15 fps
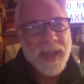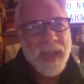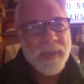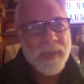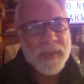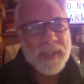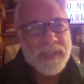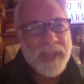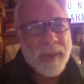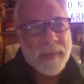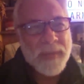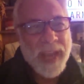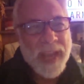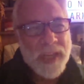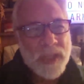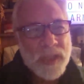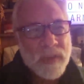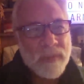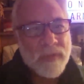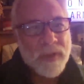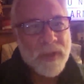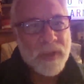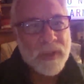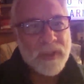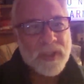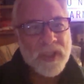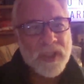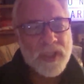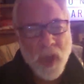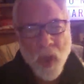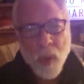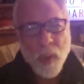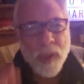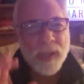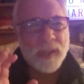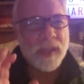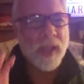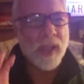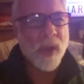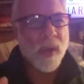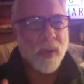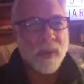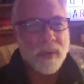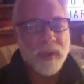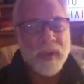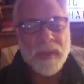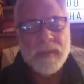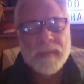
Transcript: And there's a temptation to feel so alone